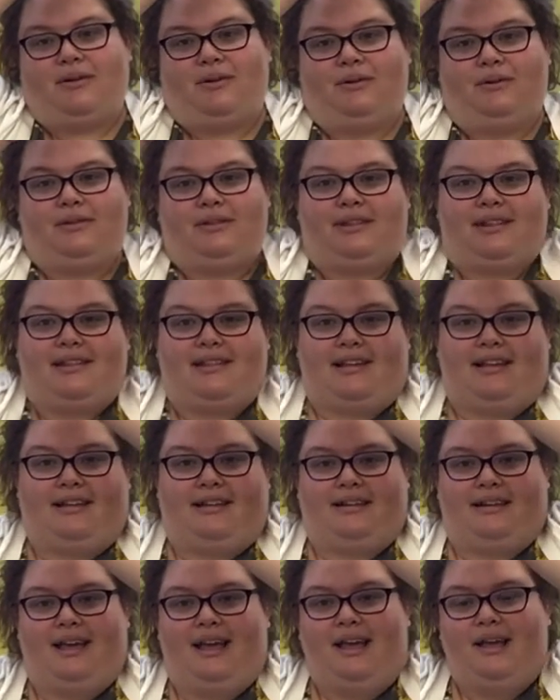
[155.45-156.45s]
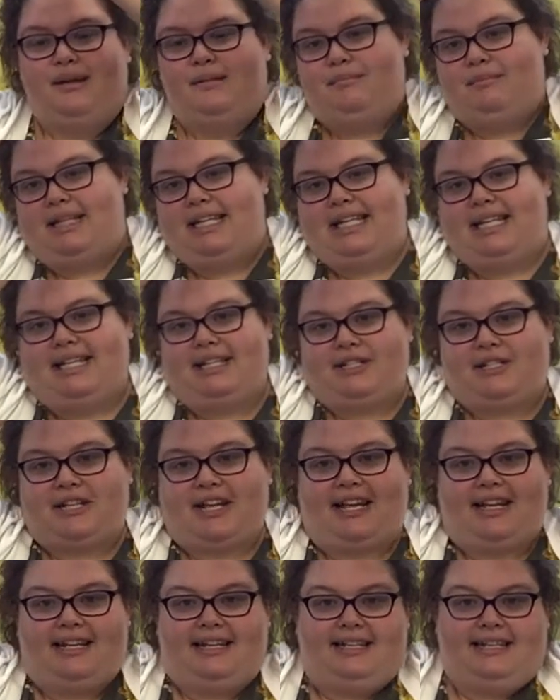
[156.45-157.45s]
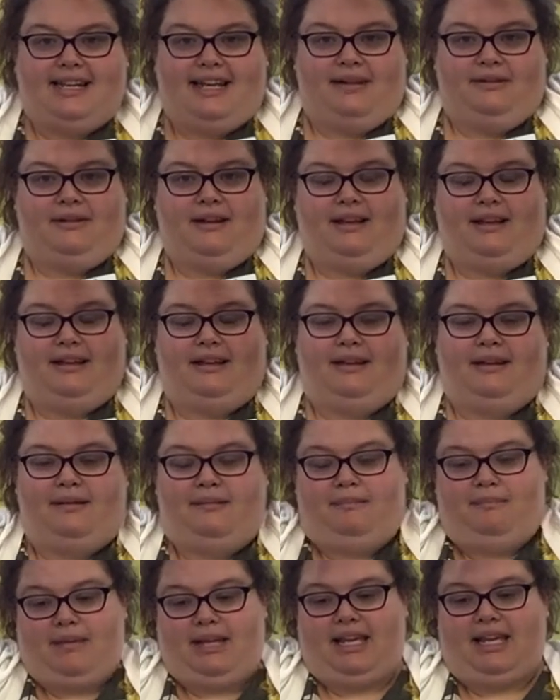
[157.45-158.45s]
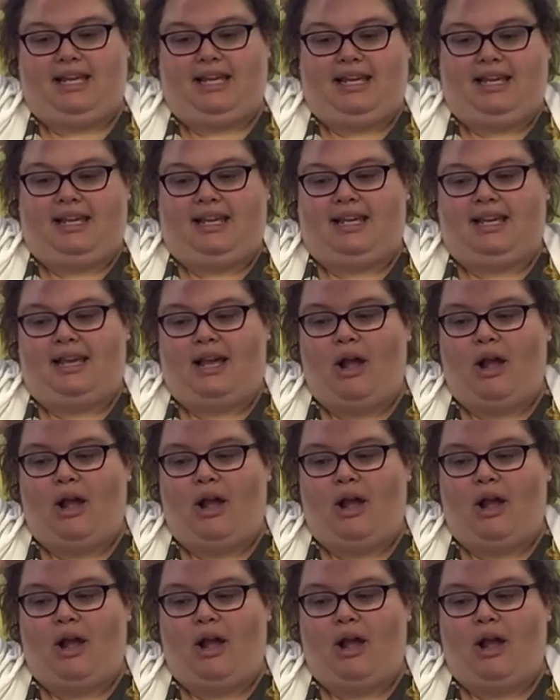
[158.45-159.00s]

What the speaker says: Golden Sun, please shine down on me.